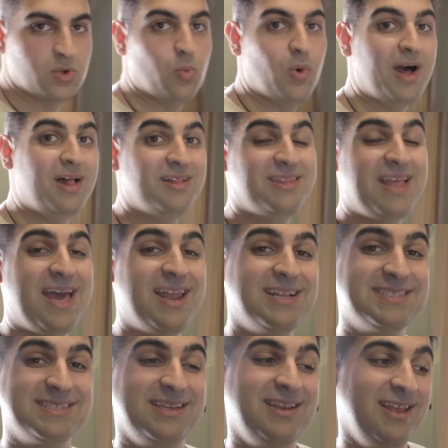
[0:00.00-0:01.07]
while that is
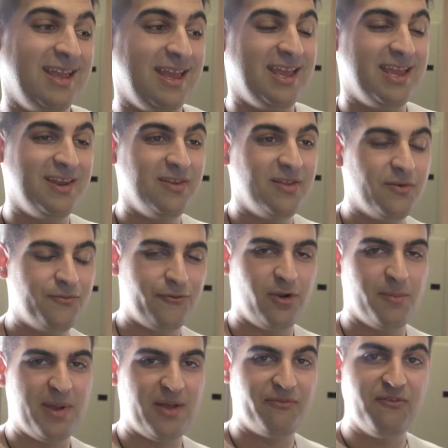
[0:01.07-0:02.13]
sitting in for
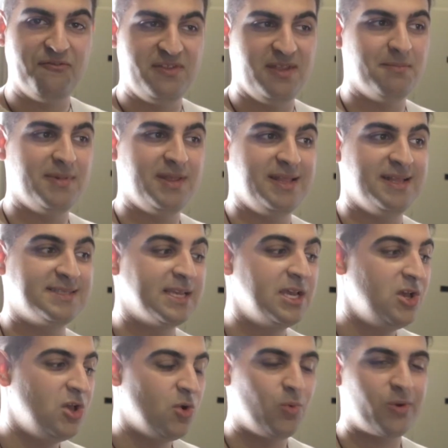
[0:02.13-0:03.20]
about 15 minutes,
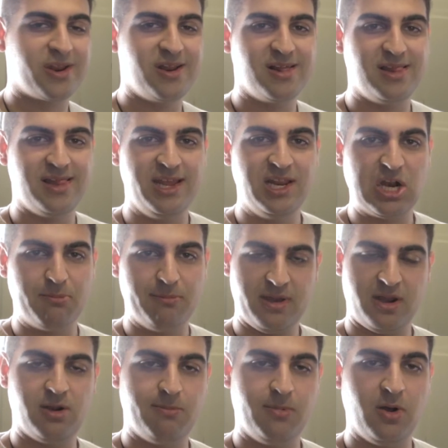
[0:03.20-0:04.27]
we're gonna clean our
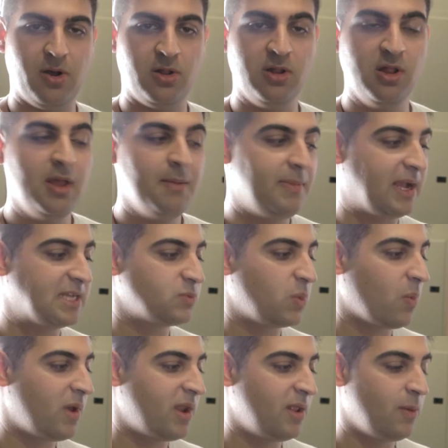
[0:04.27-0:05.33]
metal ball because we
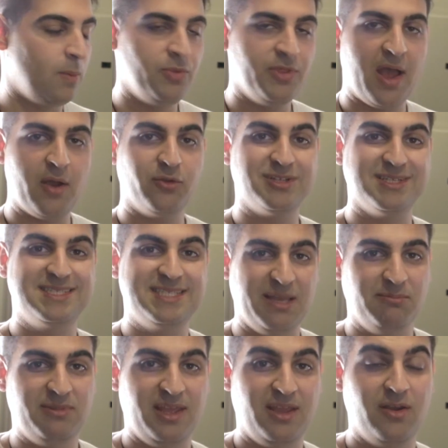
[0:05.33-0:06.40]
wanna now do the same
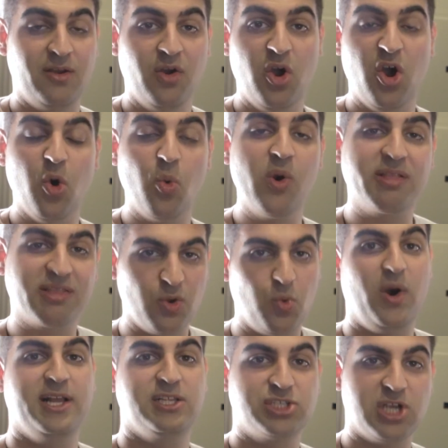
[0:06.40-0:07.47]
thing with the
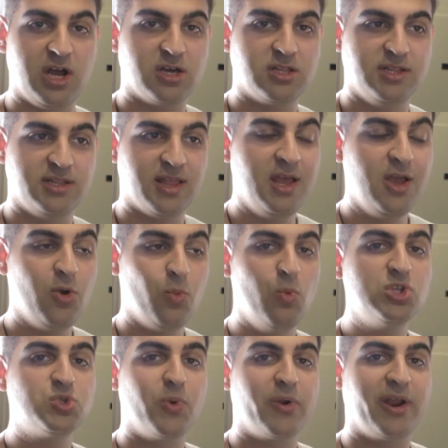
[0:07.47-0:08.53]
white chocolate,
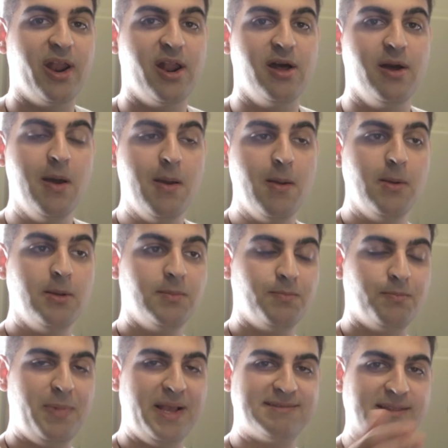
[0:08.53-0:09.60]
which we're gonna
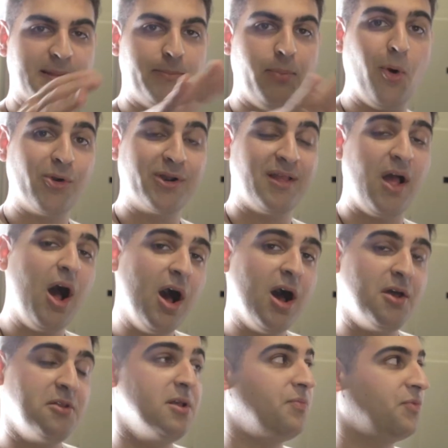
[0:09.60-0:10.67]
basically pour it
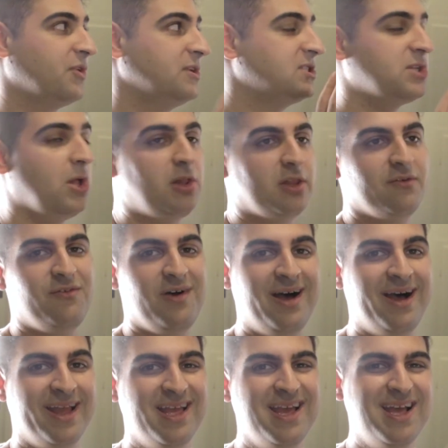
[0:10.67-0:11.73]
on the
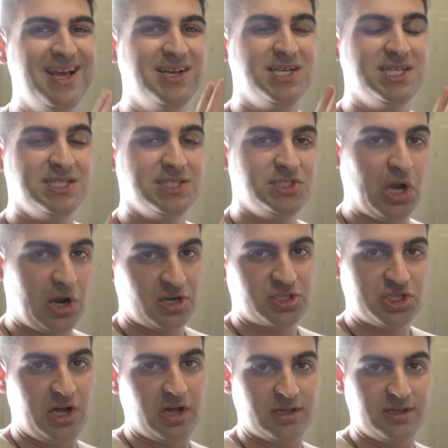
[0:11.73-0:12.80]
solidified dark
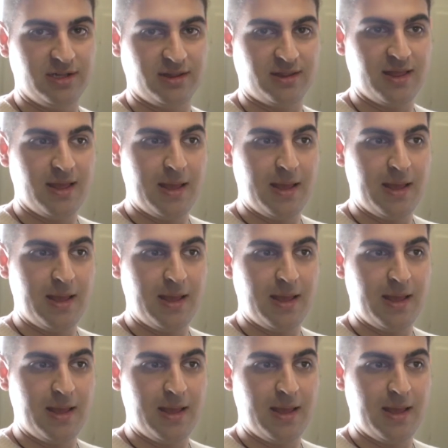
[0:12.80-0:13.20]
chocolate